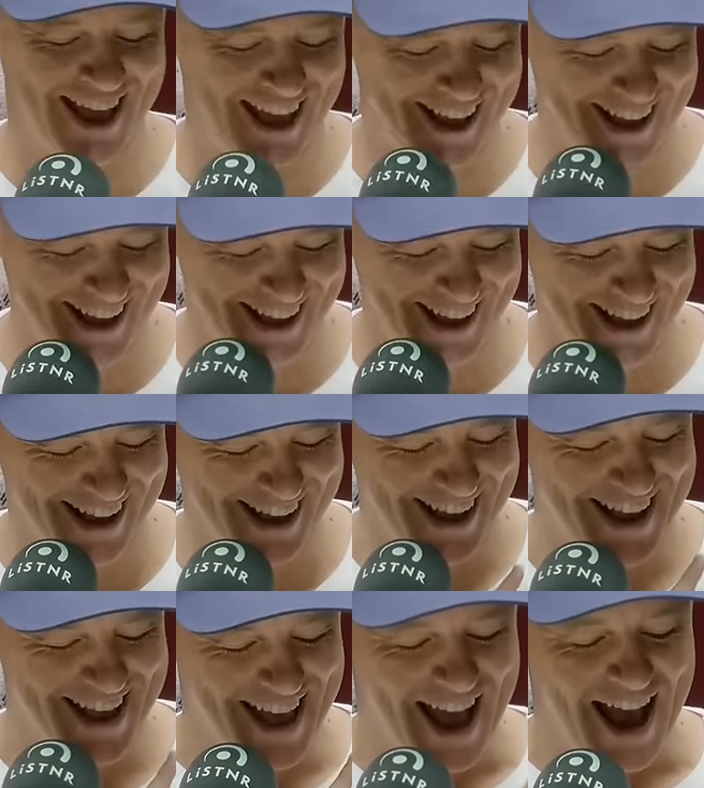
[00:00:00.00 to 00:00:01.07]
contention for
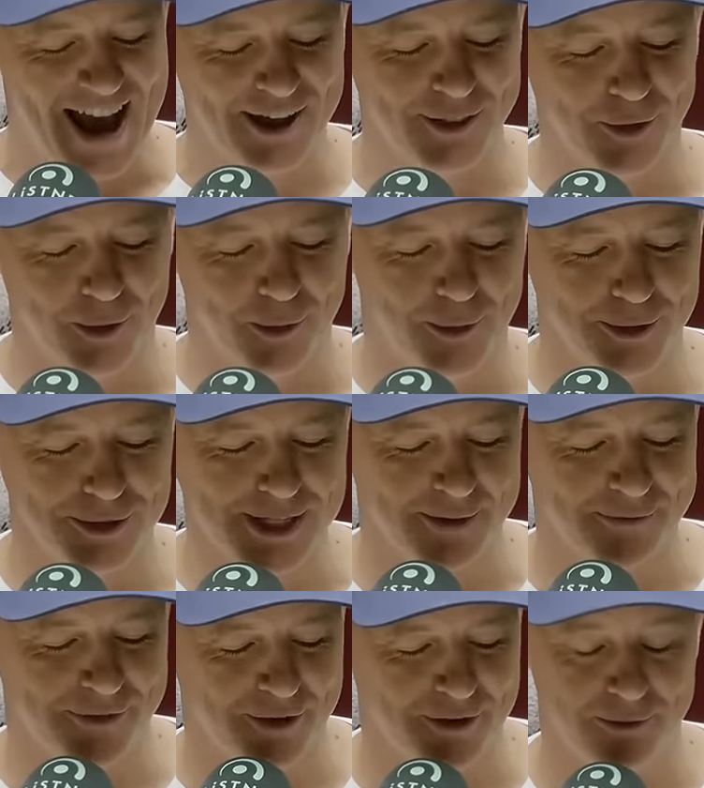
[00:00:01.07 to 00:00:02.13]
that. Other awards
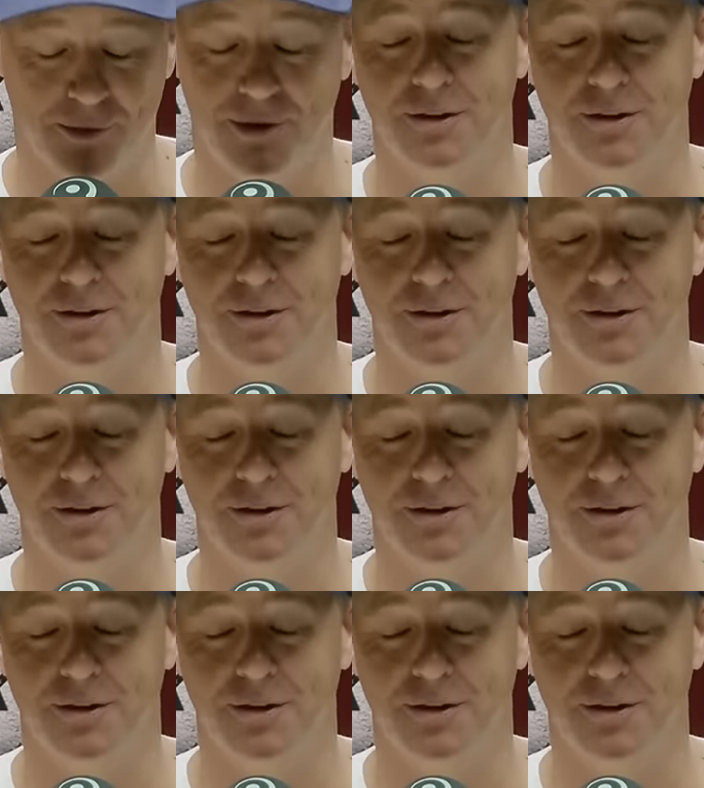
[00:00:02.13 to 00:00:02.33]
up for grabs.